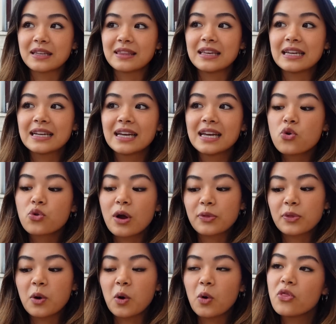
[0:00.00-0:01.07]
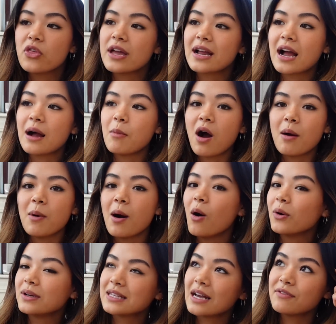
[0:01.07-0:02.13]
I think throughout the whole thing, I'm, I'm
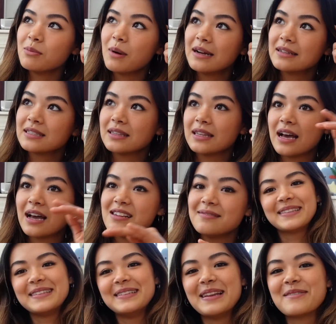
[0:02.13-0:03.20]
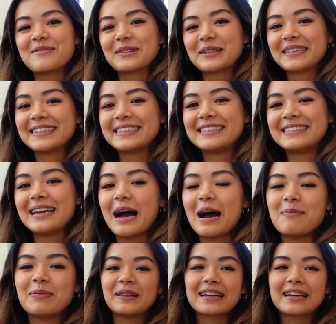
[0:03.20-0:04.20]
always have the mindset that it's never gonna stop.